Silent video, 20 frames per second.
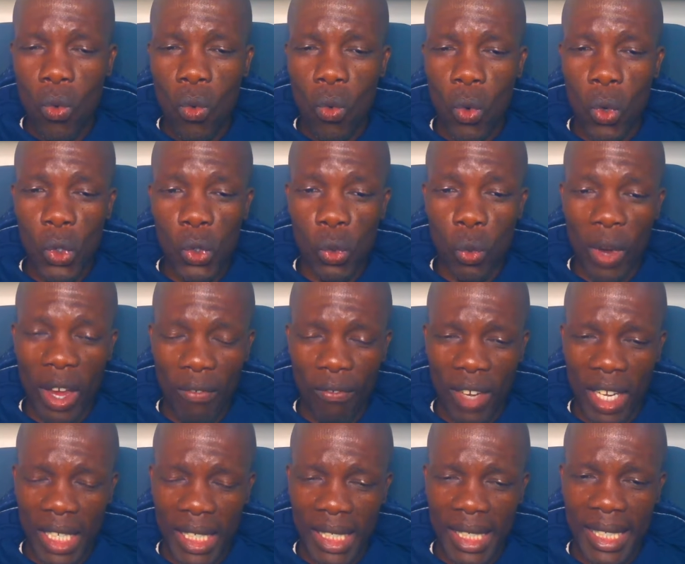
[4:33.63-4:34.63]
whose
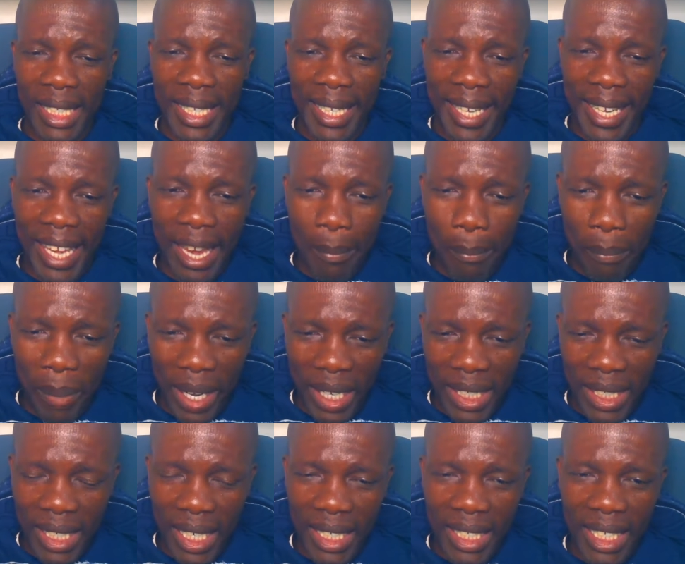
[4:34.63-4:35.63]
waivers came back
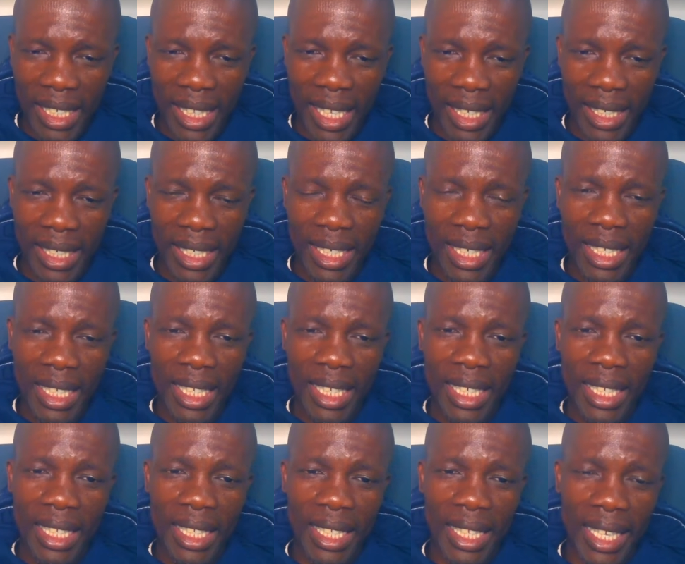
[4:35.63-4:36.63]
stating that
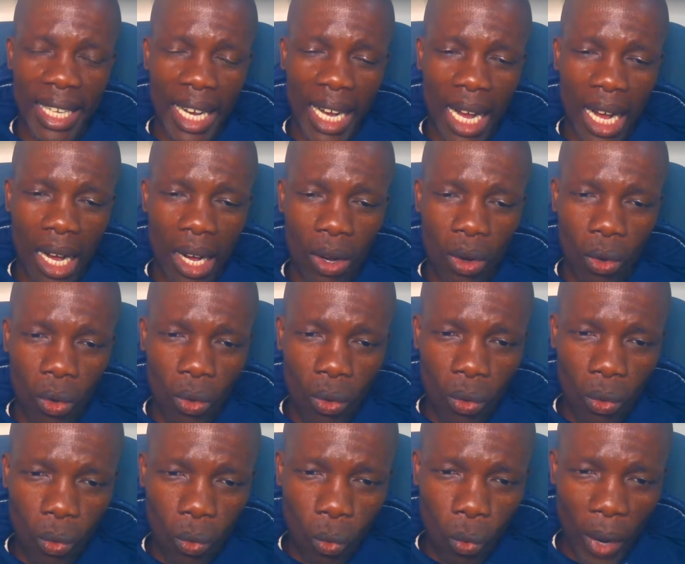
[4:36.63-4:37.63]
they are
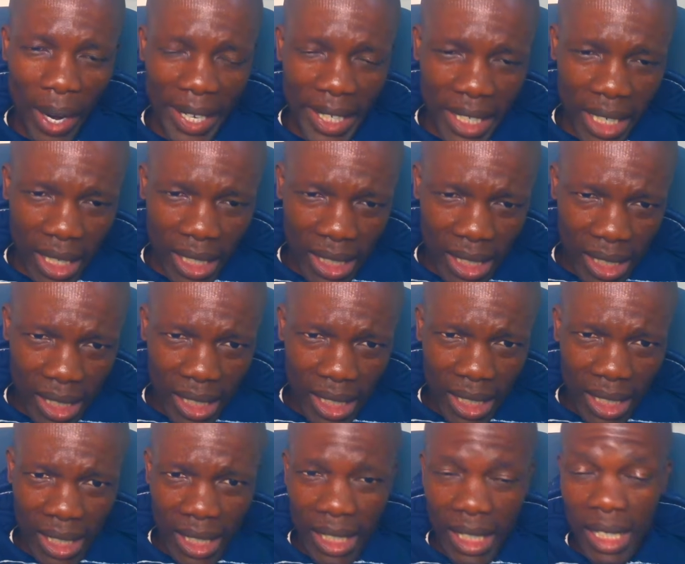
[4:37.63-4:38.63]
waiters.
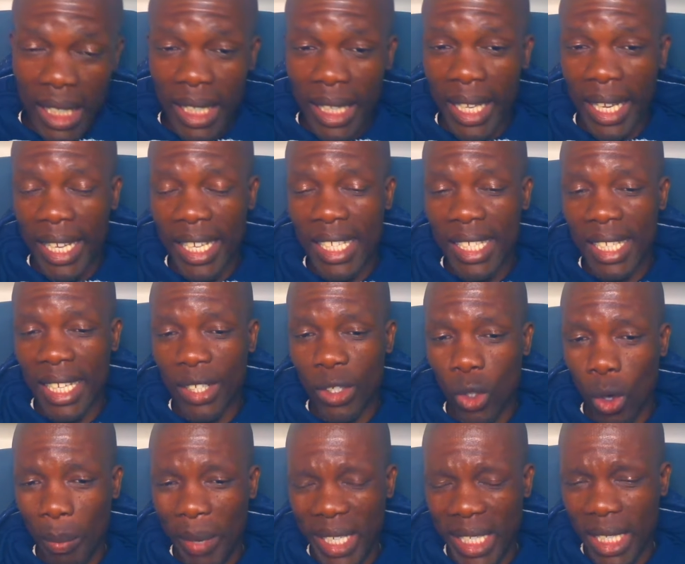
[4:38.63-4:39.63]
There is a
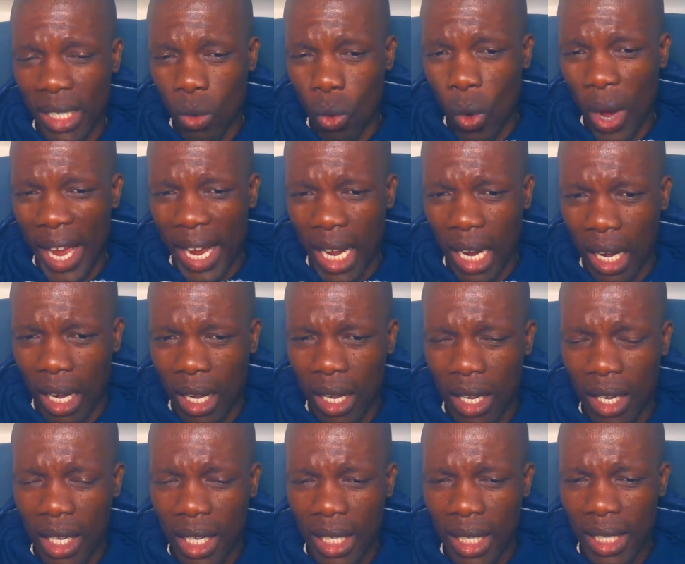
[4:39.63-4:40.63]
domestic worker
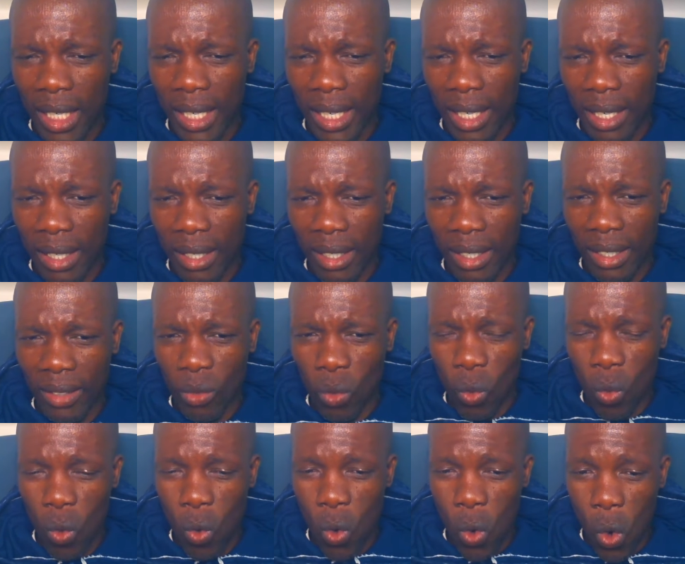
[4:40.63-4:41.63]

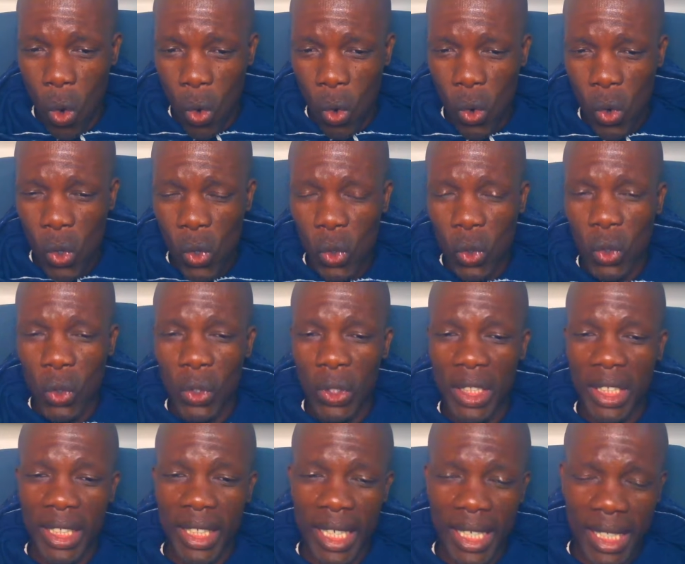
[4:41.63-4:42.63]
who
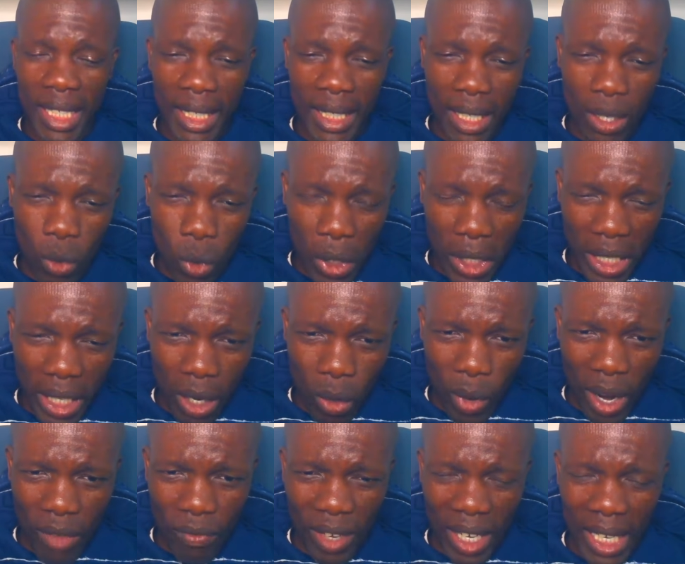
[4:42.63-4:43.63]
yesterday got their
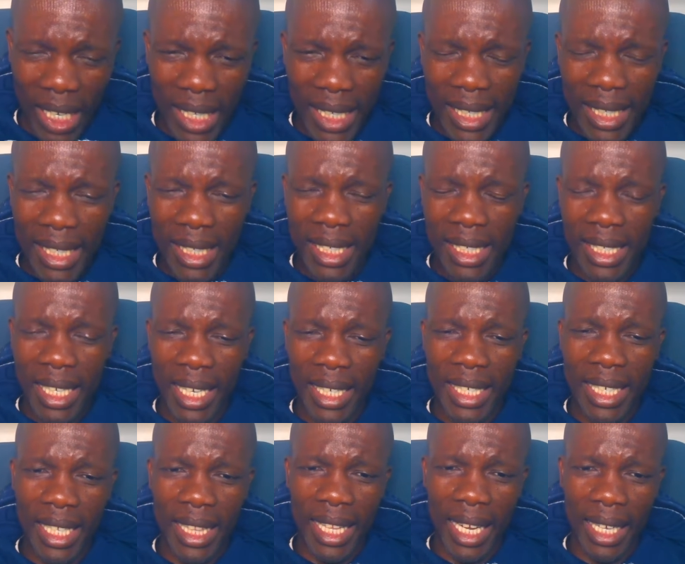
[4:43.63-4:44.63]
waiver
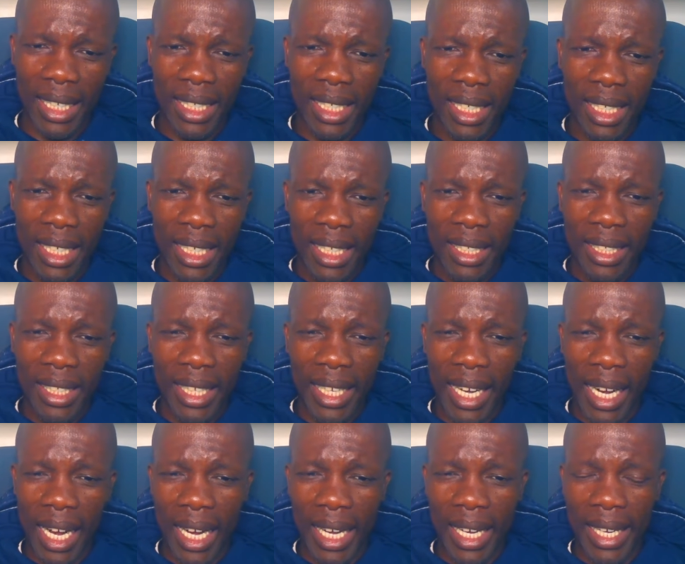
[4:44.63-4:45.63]
stating that they
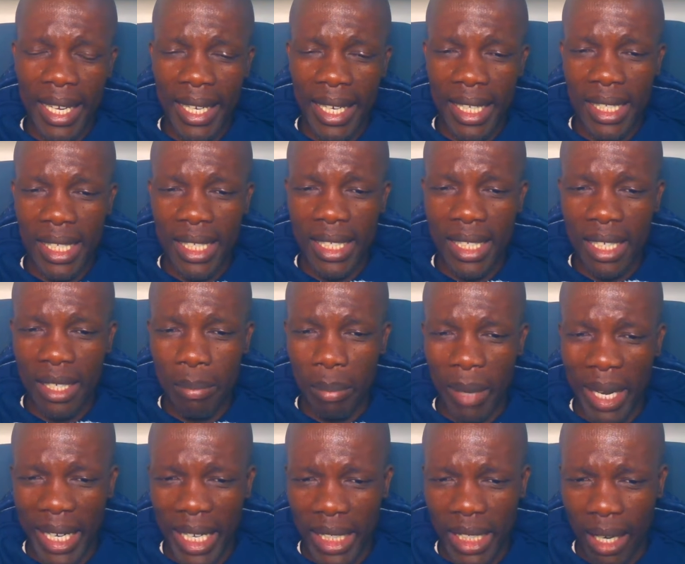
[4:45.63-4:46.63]
are an assistant
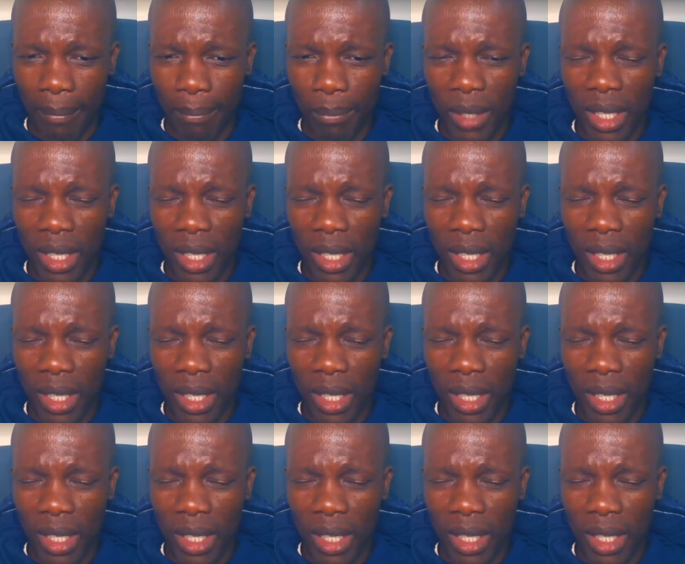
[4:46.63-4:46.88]
manager